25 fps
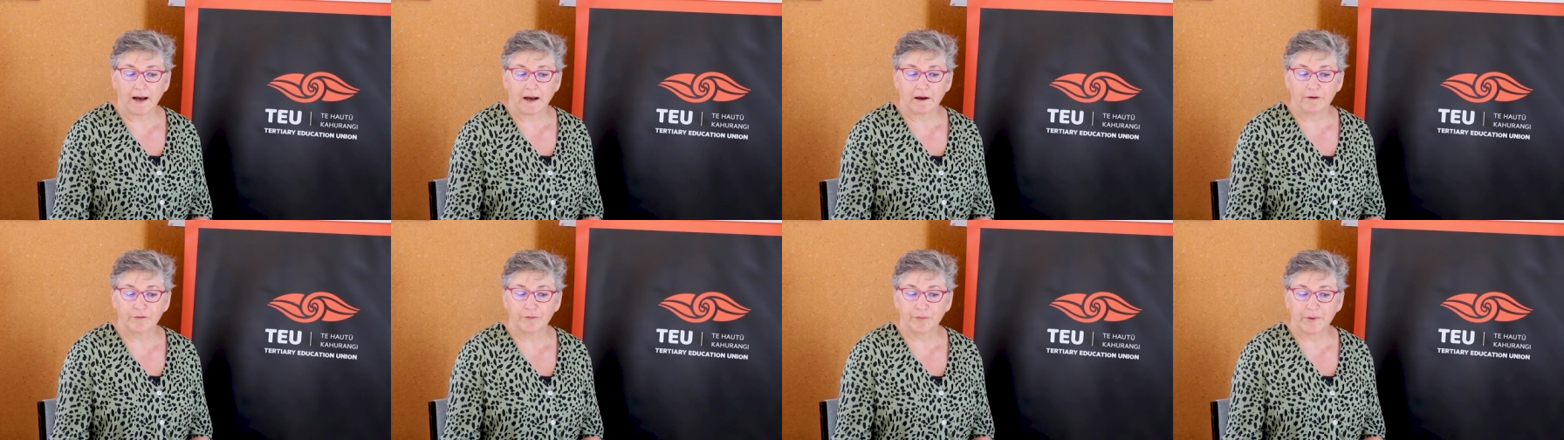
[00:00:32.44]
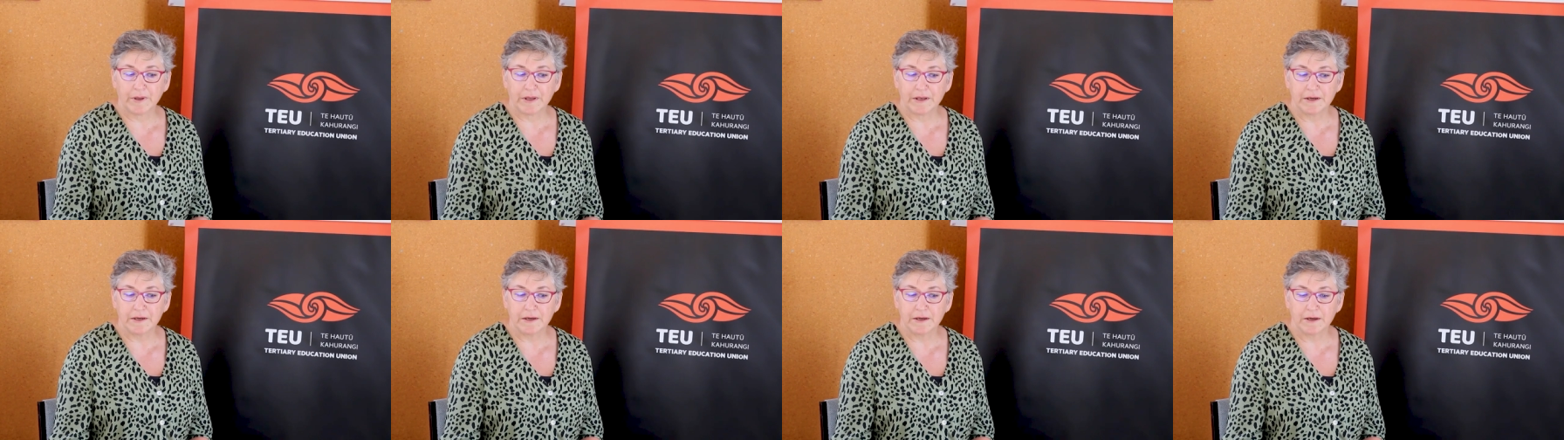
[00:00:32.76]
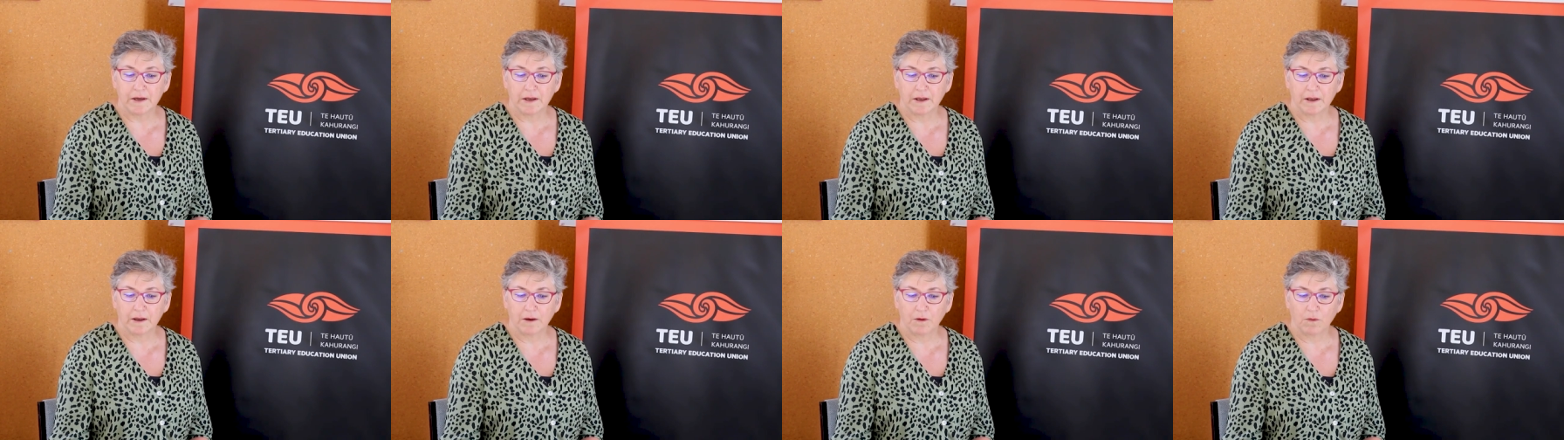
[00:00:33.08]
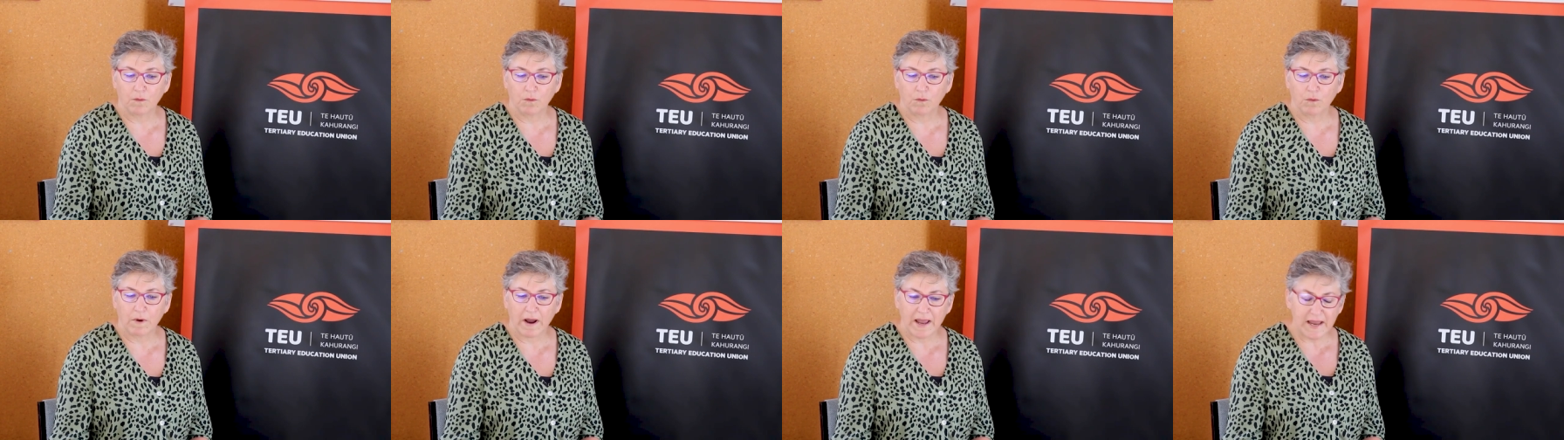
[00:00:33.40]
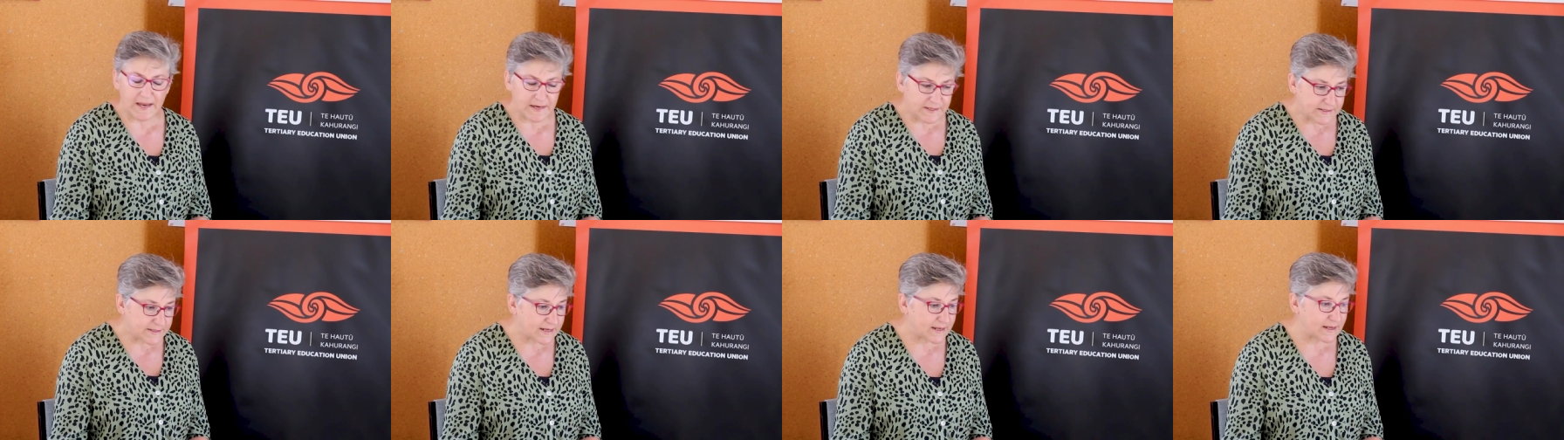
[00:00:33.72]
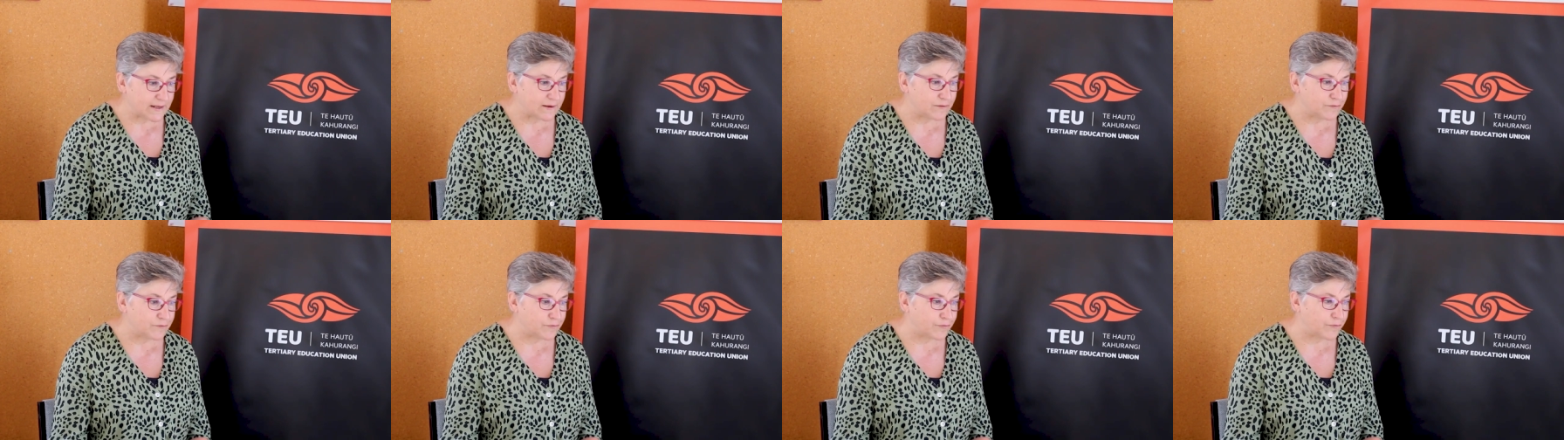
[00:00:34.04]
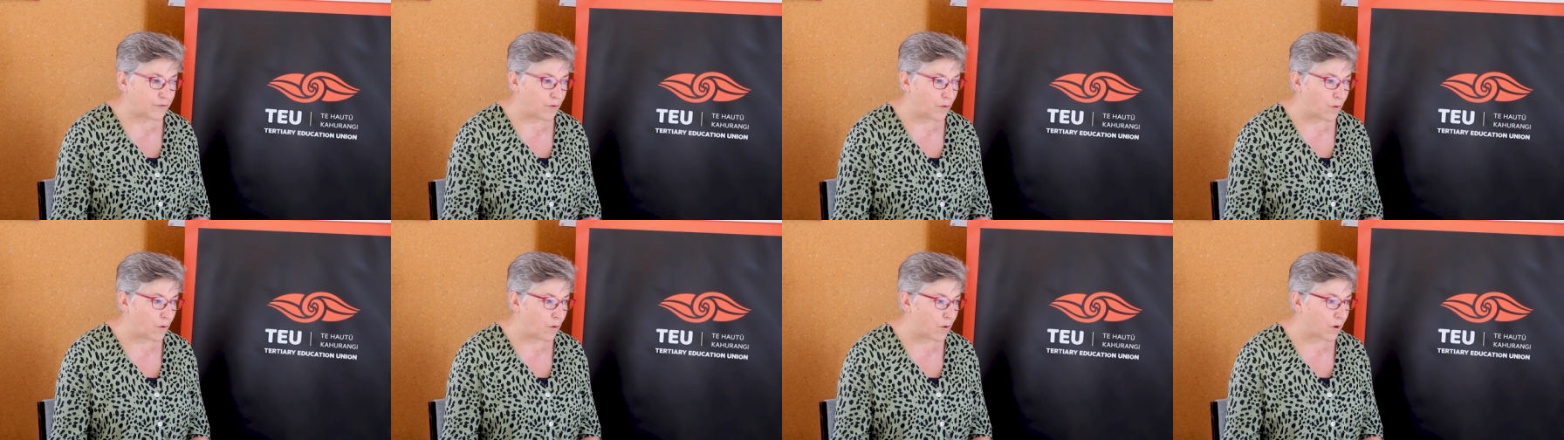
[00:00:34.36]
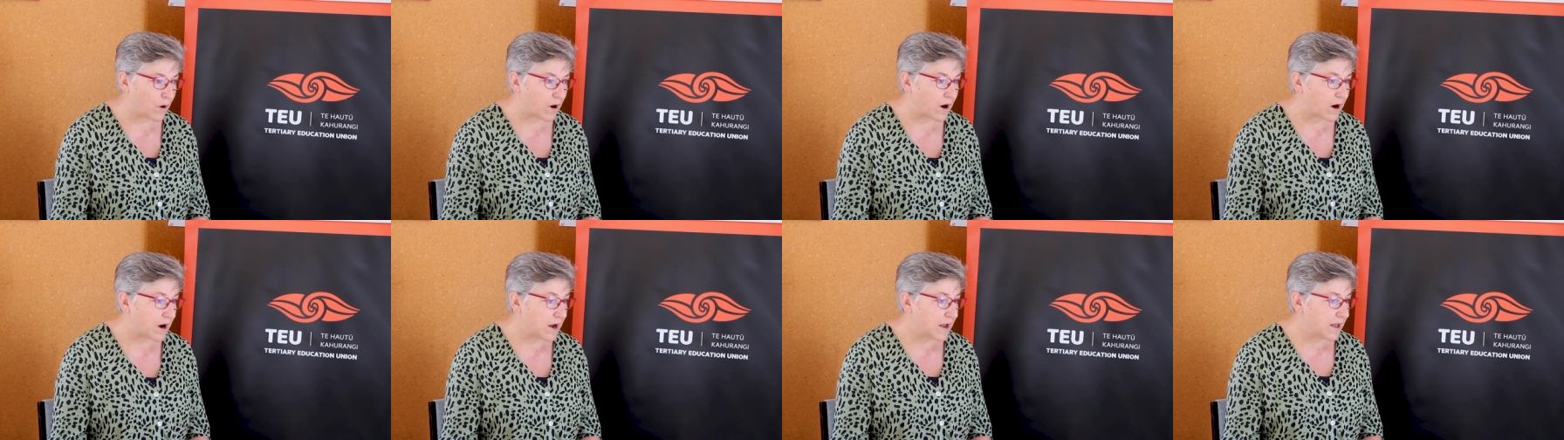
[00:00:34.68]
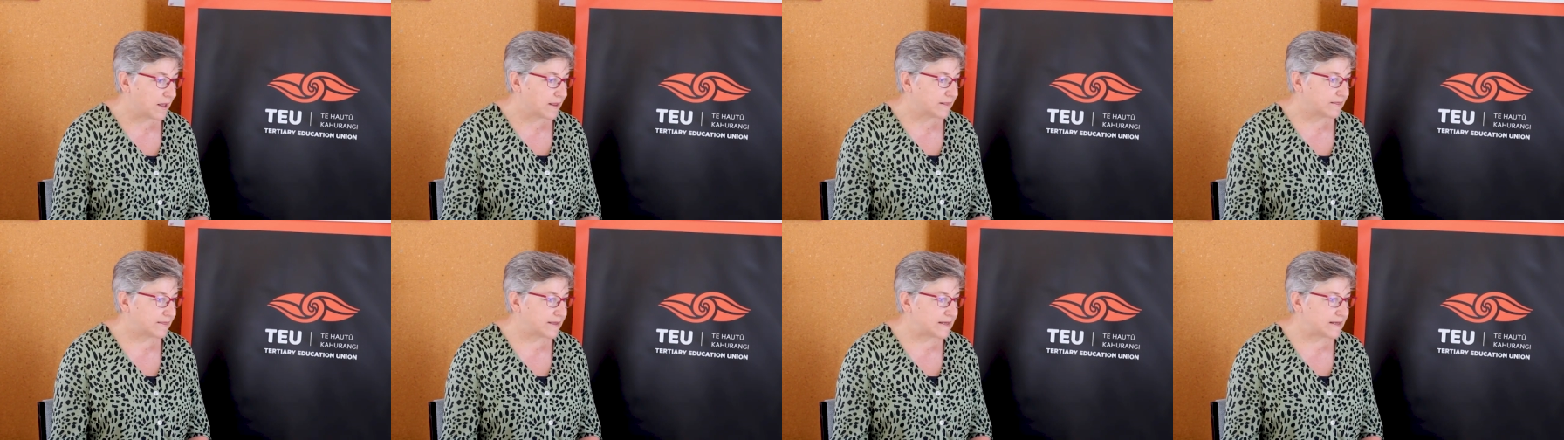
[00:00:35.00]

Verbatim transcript: I've been waiting for